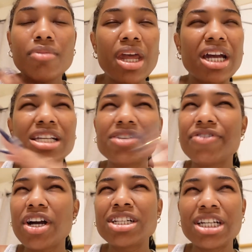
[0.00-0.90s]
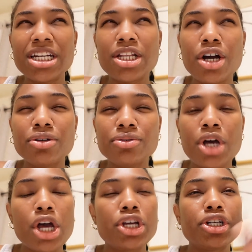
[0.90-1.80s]
Because if y'all didn't know,
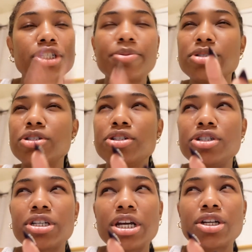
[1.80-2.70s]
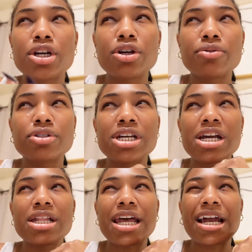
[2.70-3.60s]
you're supposed to do your skincare
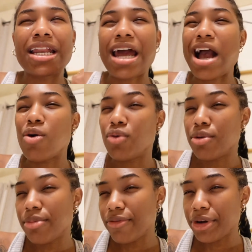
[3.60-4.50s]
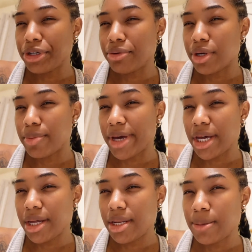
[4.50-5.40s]
routine like an hour before you go to
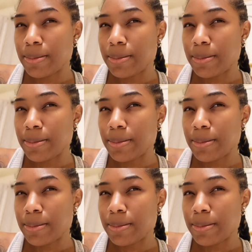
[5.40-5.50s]
bed.